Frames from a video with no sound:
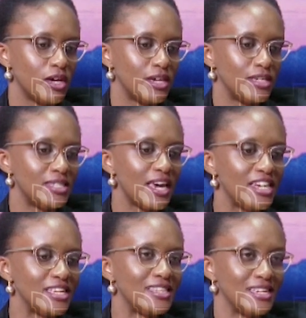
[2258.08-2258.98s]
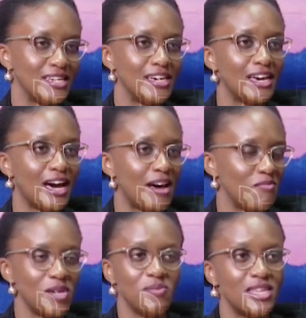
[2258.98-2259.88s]
Is there anything uh,
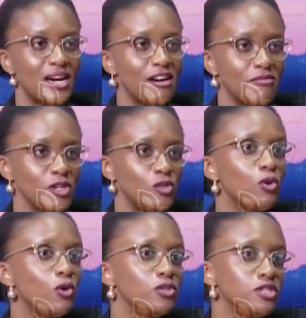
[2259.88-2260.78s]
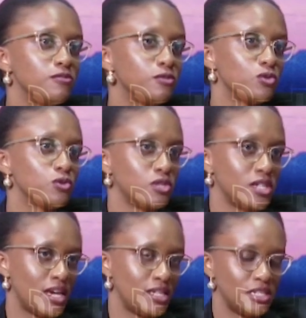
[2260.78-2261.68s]
maybe the government or civil
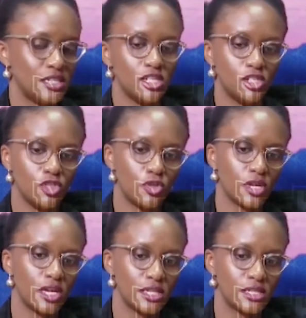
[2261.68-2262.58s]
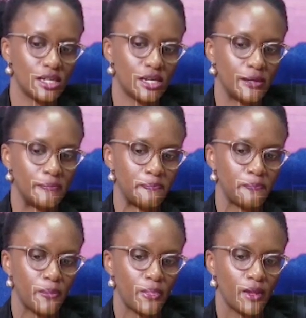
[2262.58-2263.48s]
society, in your case, um,
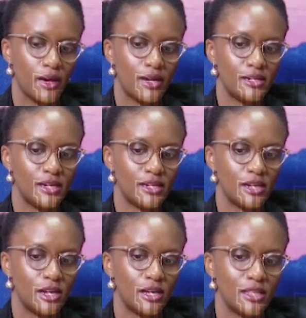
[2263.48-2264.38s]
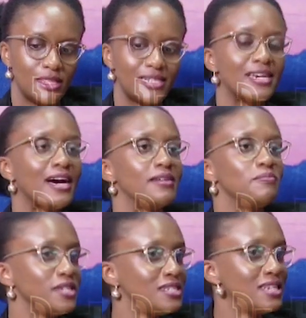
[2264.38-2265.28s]
are uh, done that can
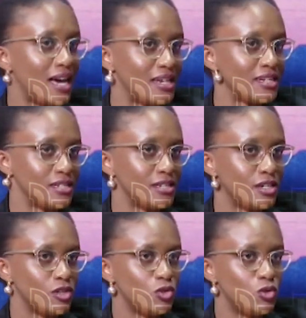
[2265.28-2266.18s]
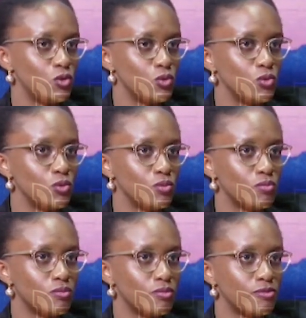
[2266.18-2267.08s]
be mm. done to
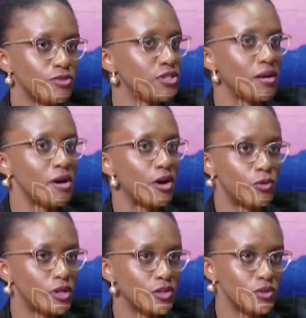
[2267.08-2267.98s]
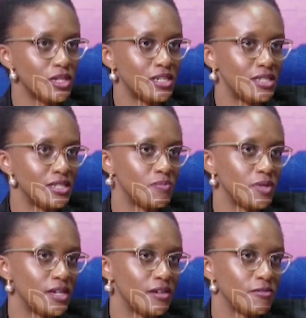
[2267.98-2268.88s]
somehow regulate this
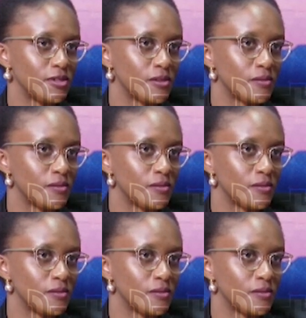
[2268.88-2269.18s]
behavior?